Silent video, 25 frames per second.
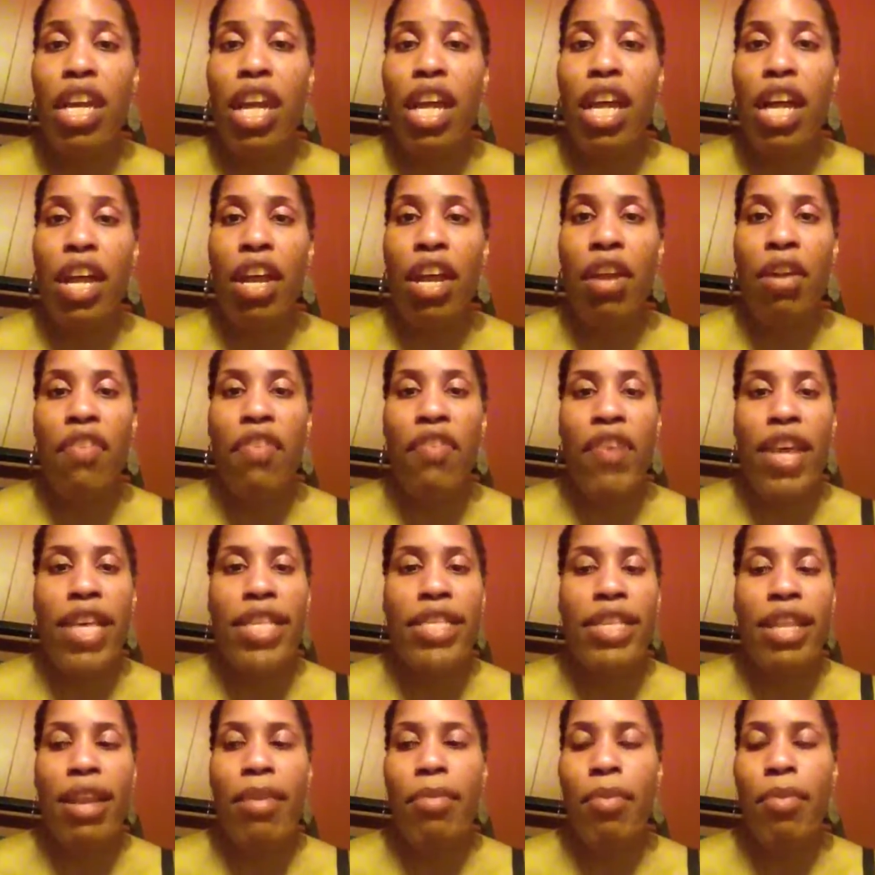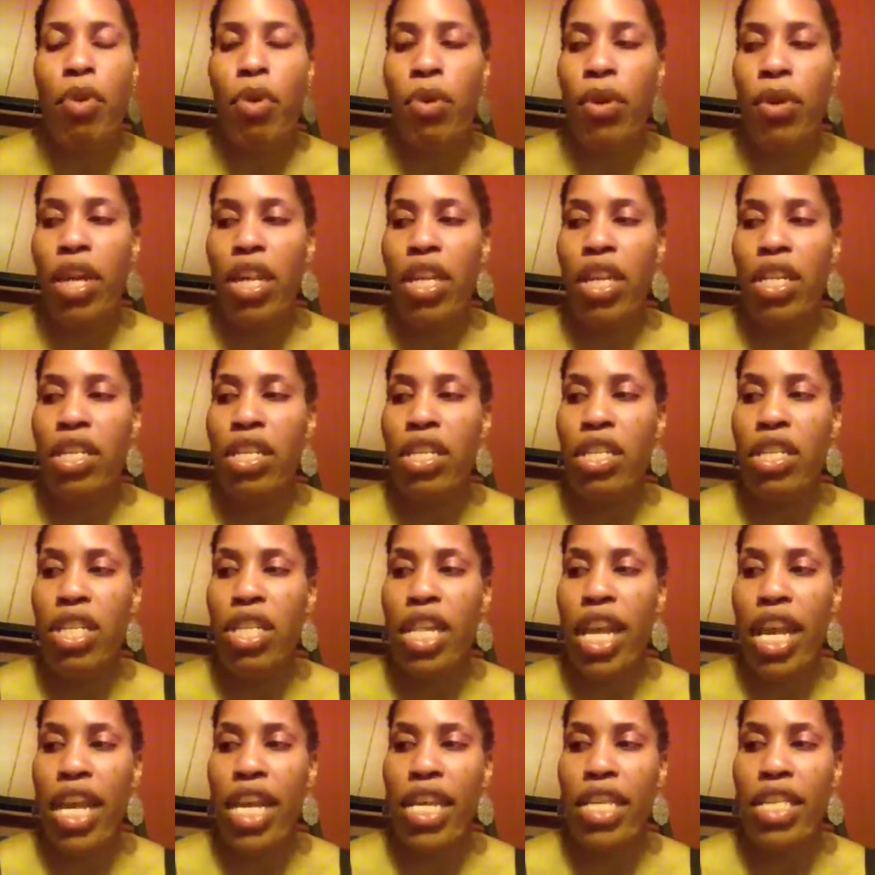current fast that I'm on,
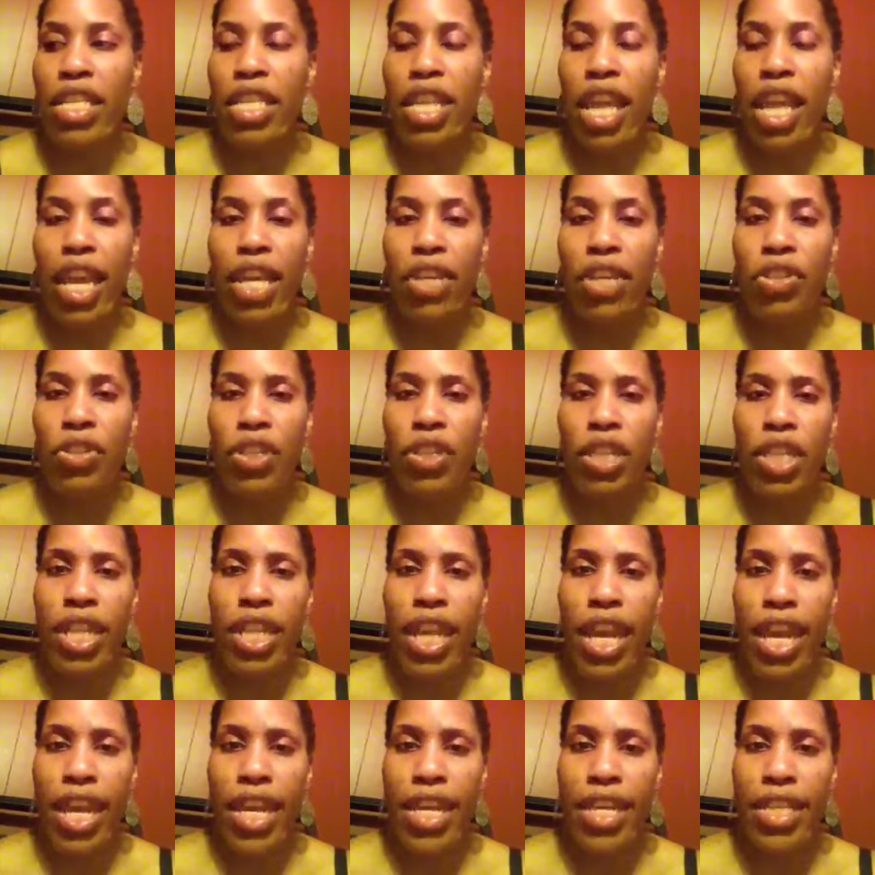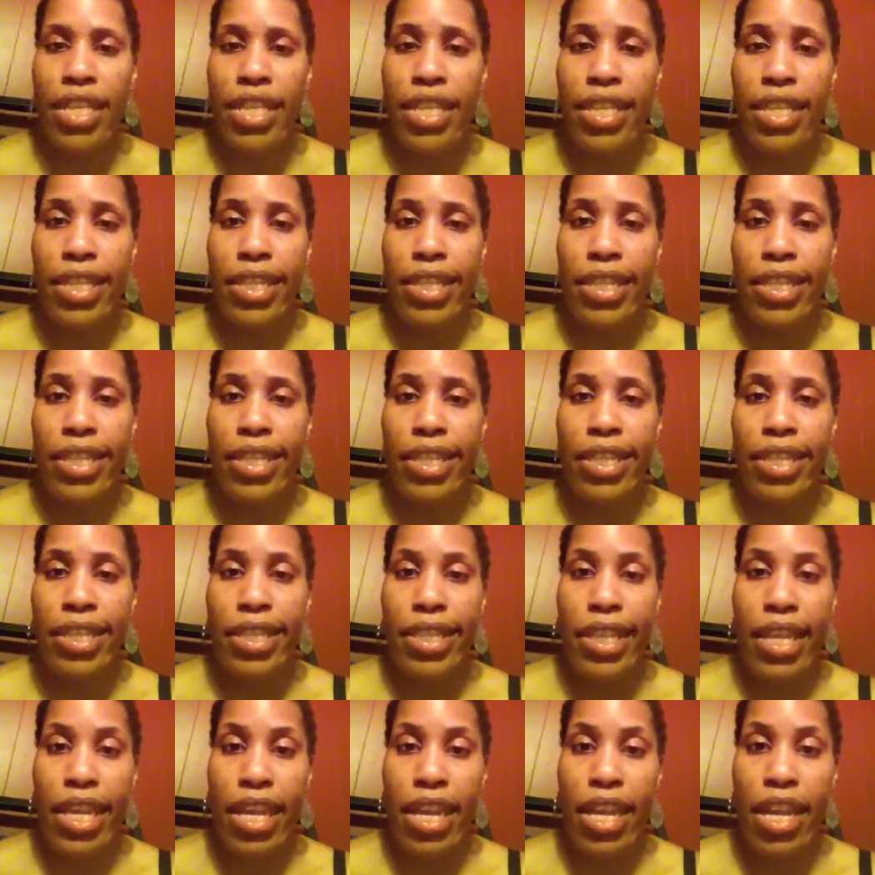today is actually day
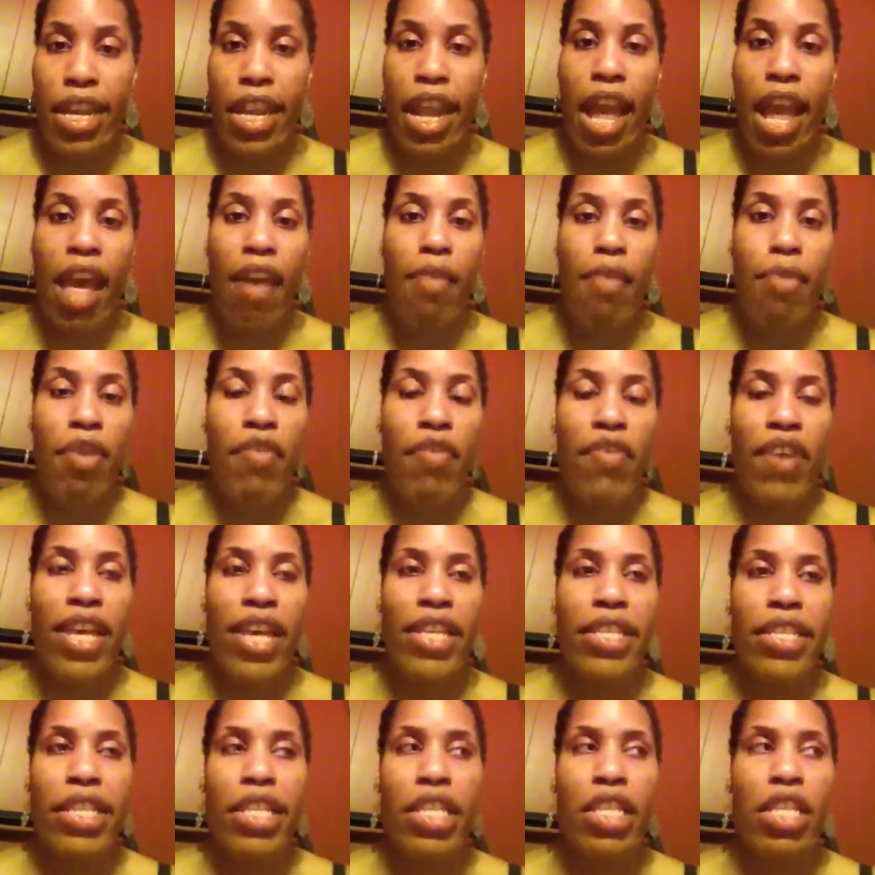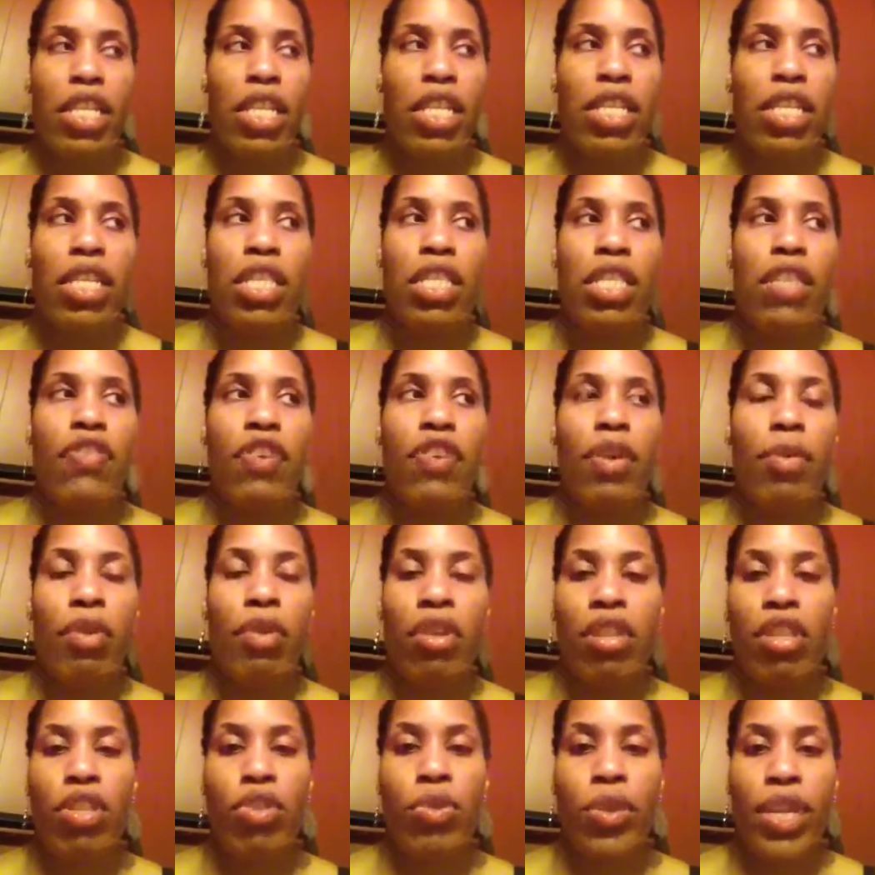16. I've been fasting since
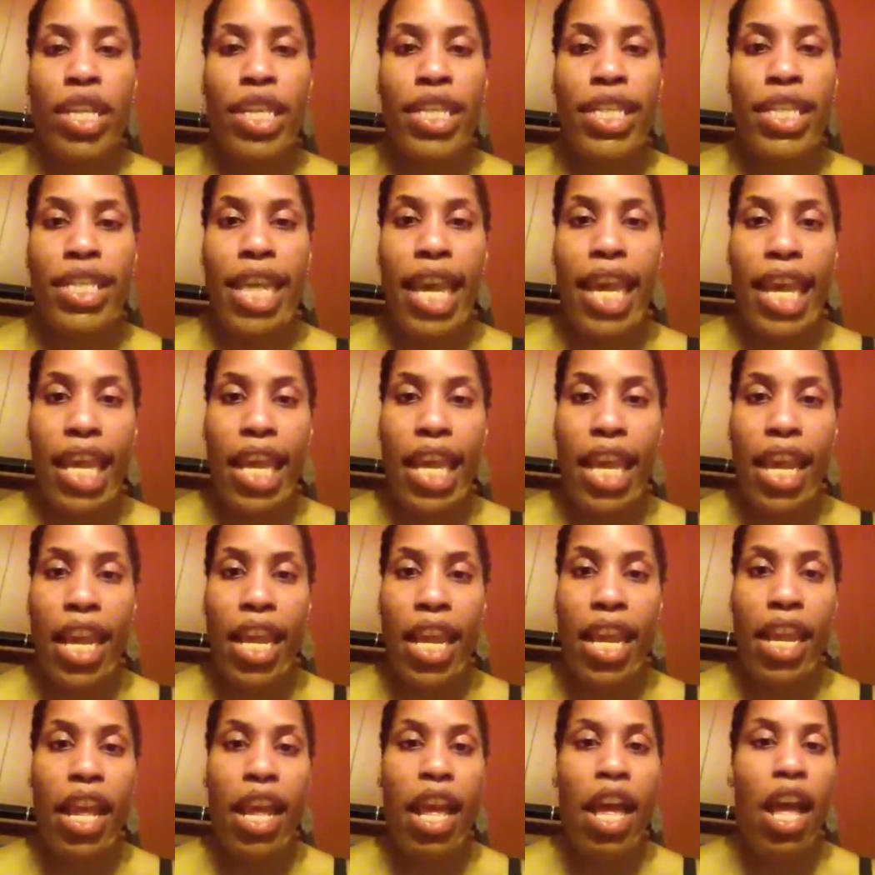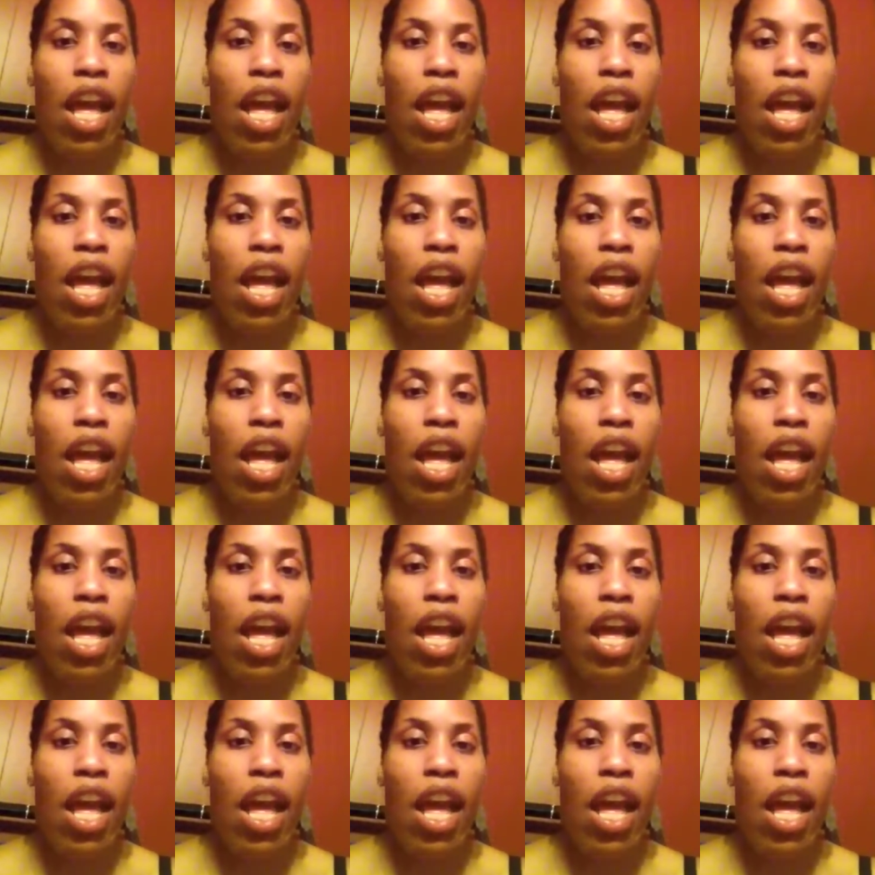February the 22nd.